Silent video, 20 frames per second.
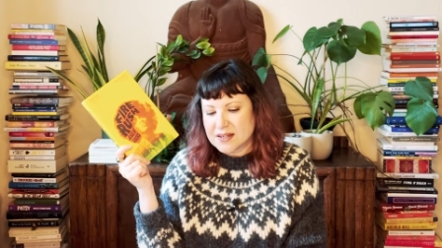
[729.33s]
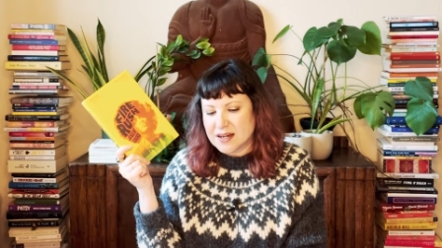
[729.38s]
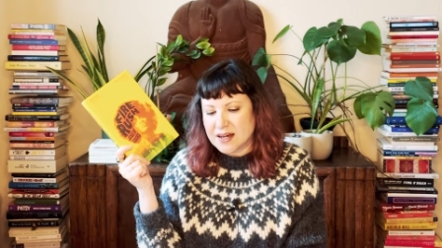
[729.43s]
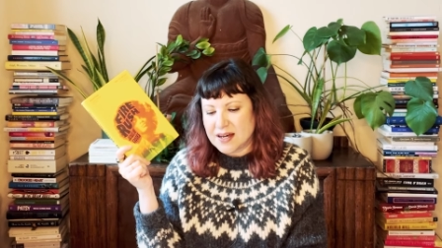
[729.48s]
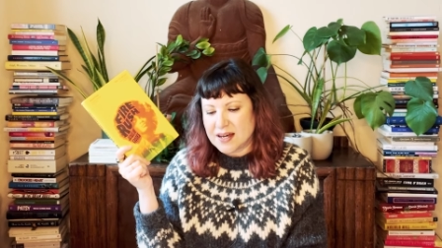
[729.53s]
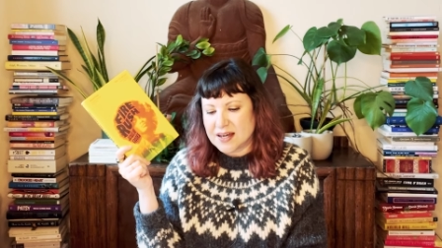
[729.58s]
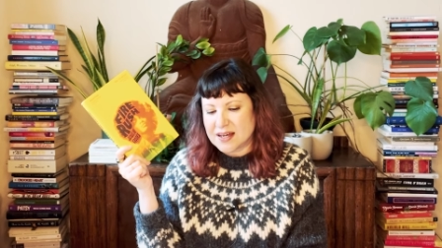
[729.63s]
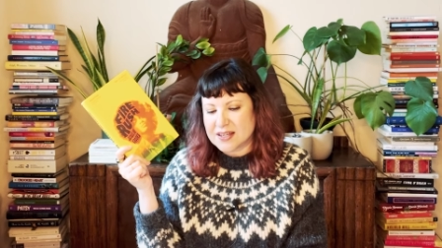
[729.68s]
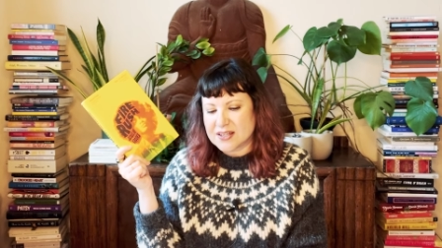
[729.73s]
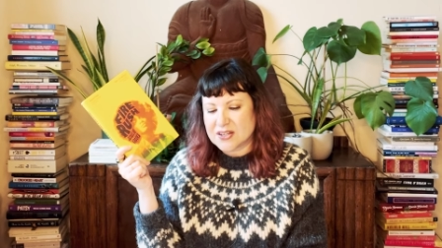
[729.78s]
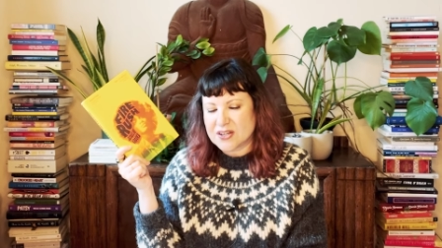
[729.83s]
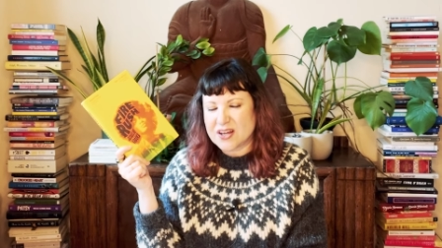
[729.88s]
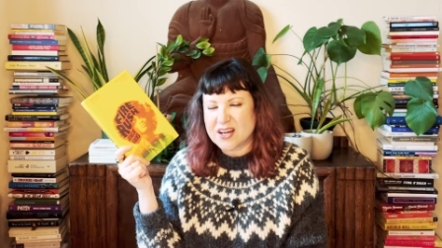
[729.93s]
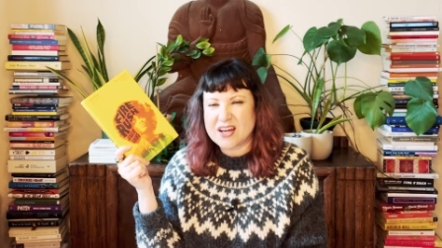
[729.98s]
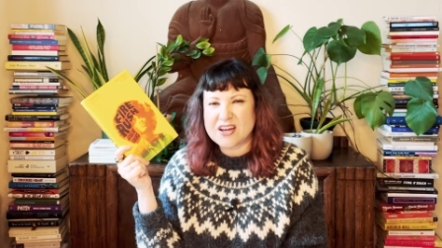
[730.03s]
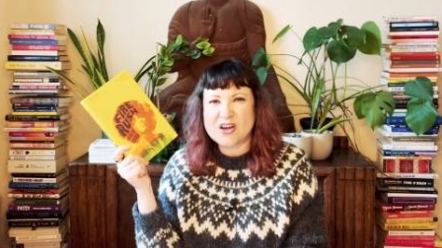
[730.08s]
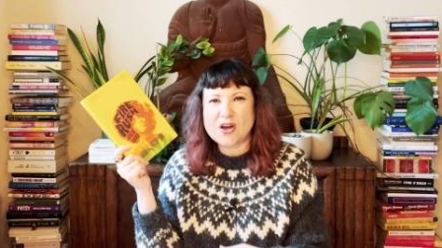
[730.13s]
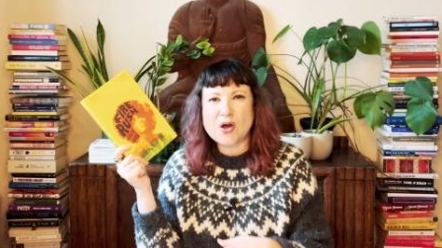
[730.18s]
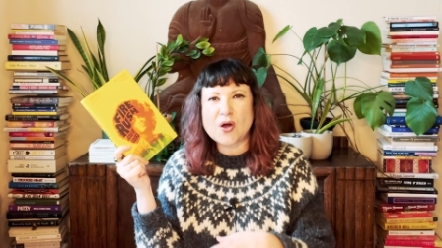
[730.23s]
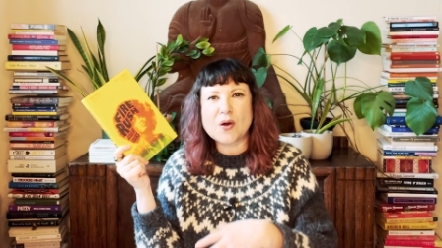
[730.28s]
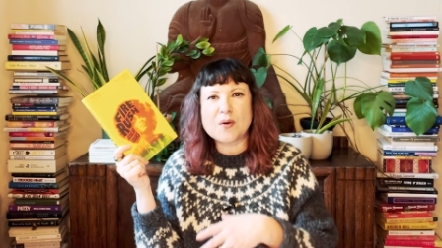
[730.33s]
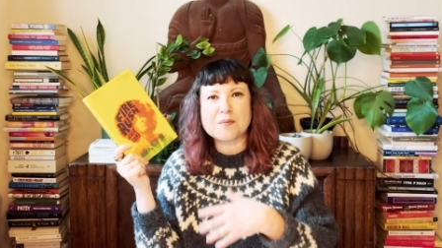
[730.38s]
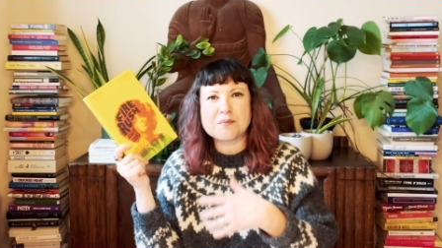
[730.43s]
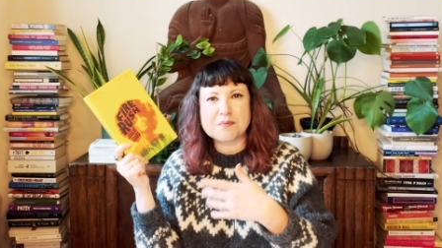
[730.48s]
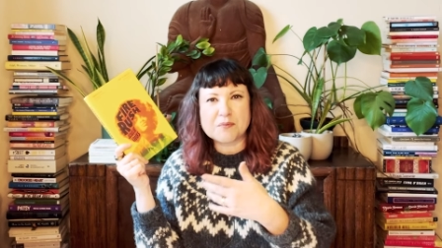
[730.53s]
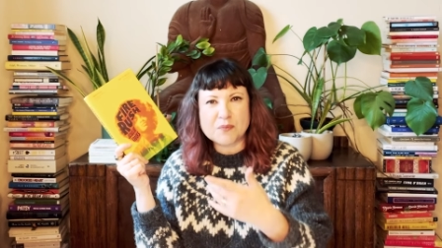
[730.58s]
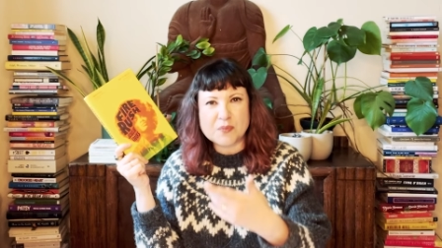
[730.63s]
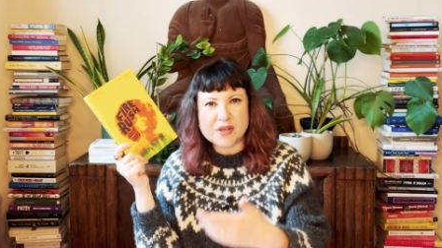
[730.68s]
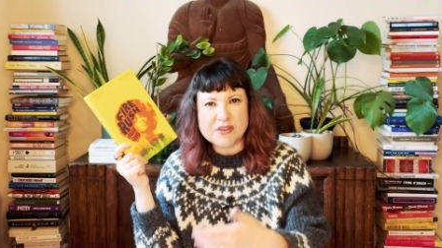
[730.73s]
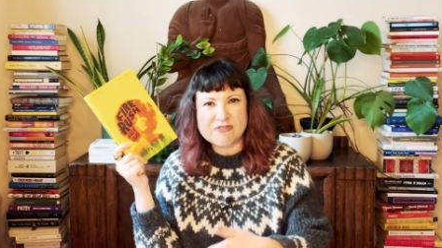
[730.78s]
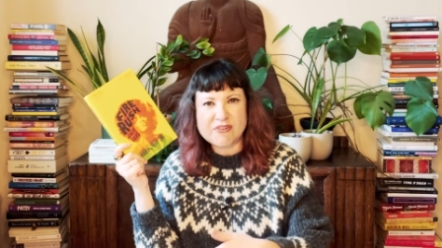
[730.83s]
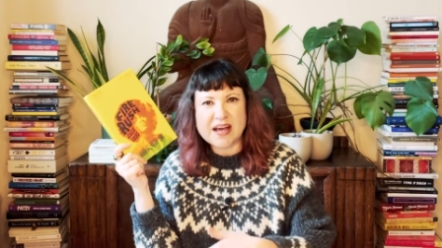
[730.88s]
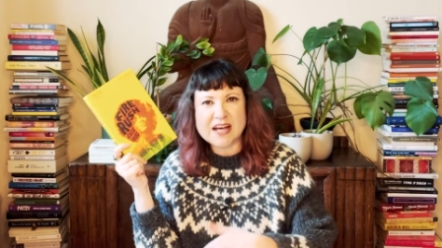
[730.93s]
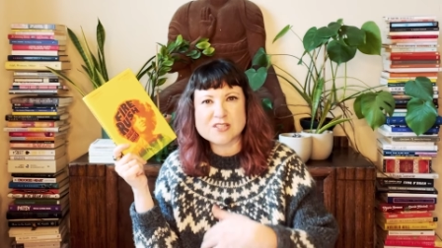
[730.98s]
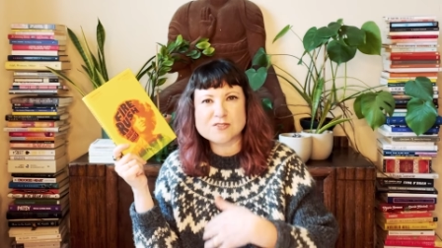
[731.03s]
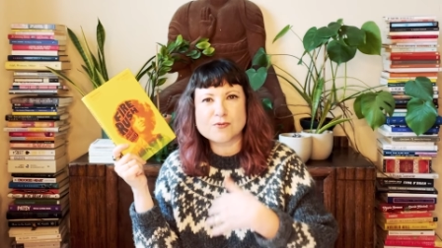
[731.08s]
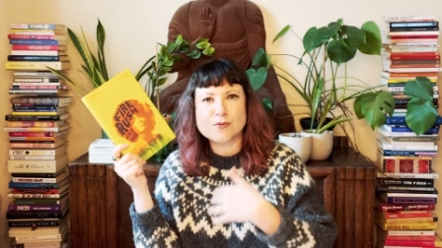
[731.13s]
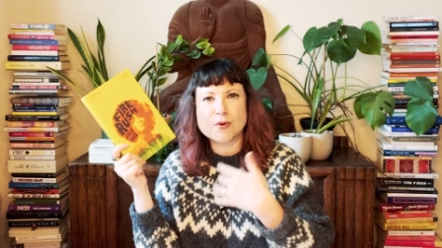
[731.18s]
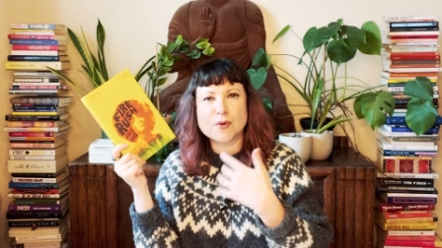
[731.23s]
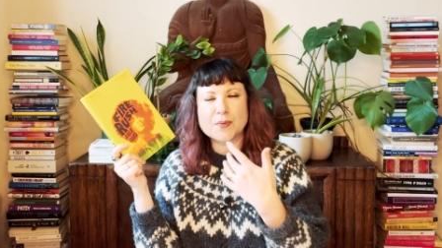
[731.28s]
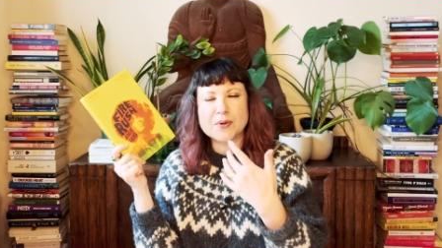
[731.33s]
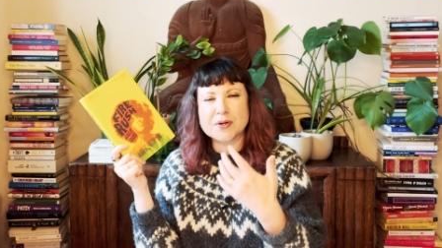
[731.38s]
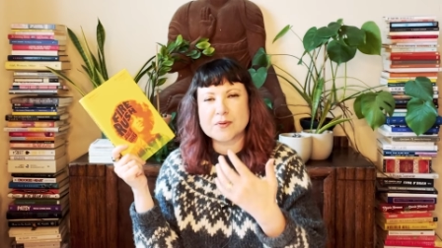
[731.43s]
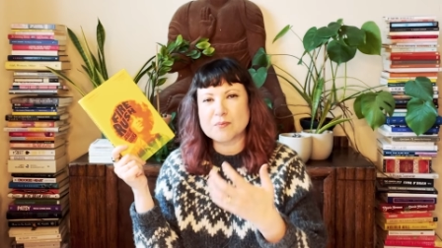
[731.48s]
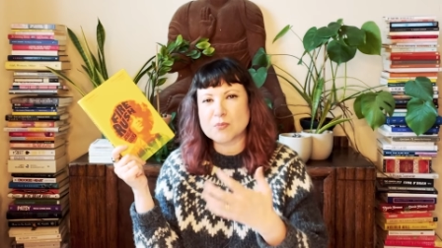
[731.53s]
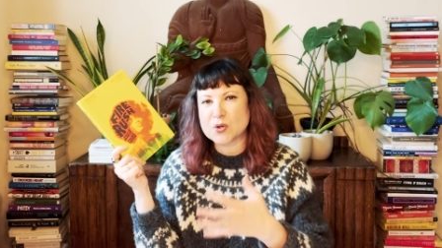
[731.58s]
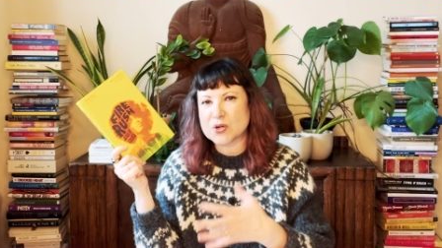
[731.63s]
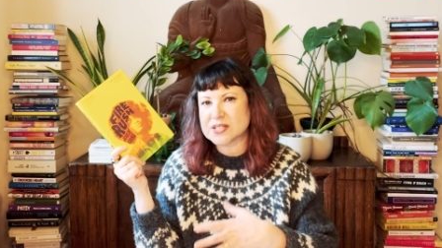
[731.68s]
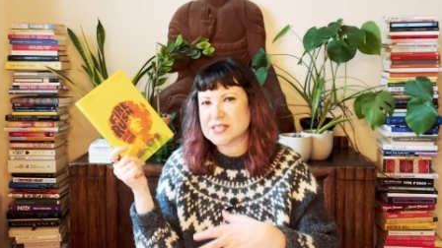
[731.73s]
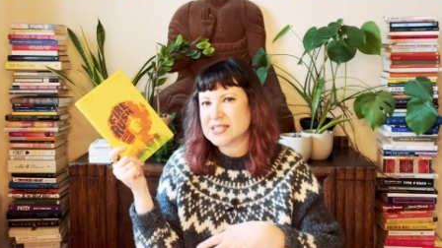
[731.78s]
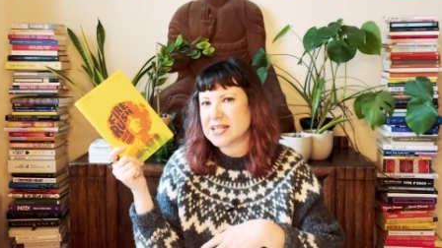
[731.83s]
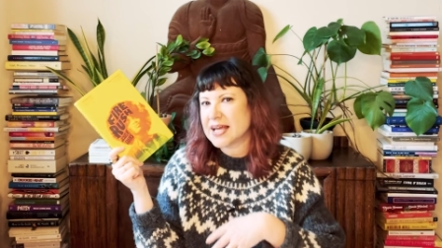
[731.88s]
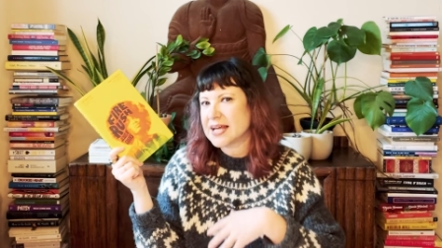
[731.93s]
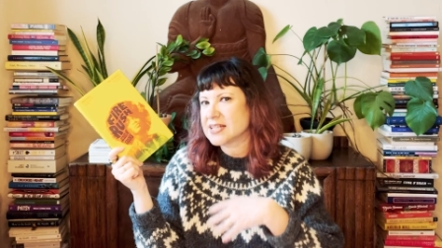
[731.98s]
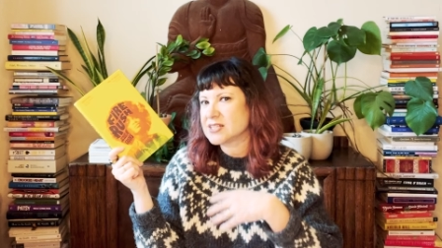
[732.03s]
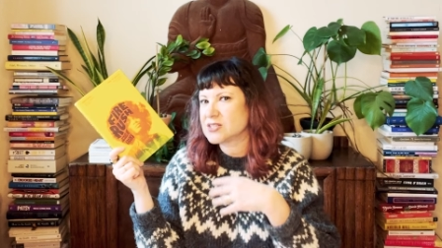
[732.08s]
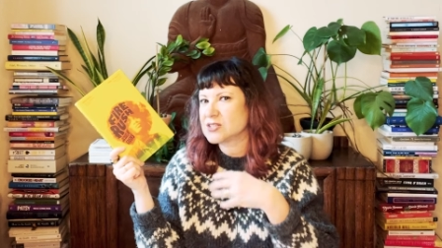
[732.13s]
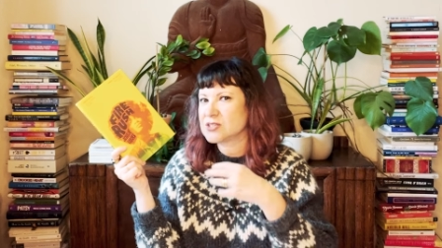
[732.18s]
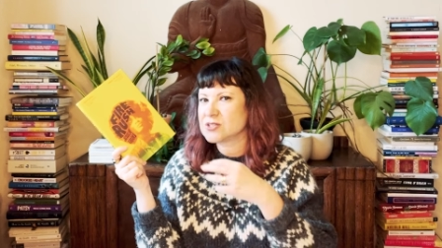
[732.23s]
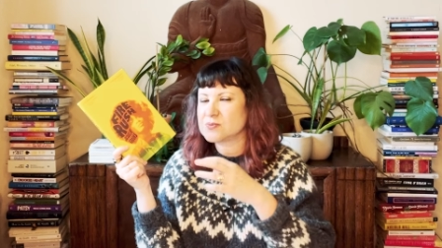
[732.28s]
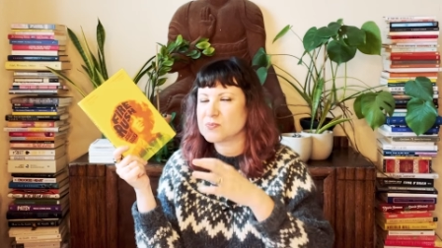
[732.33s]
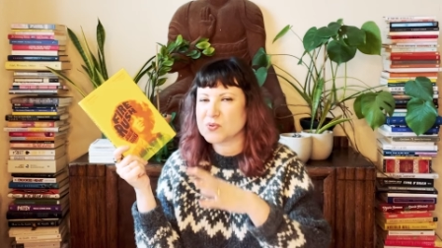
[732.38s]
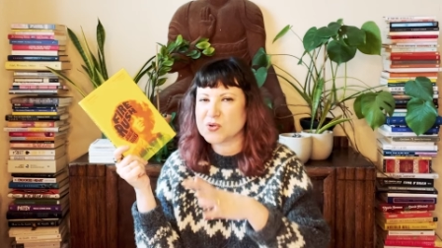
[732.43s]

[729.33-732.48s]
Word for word: Uh, we fast forward more dances,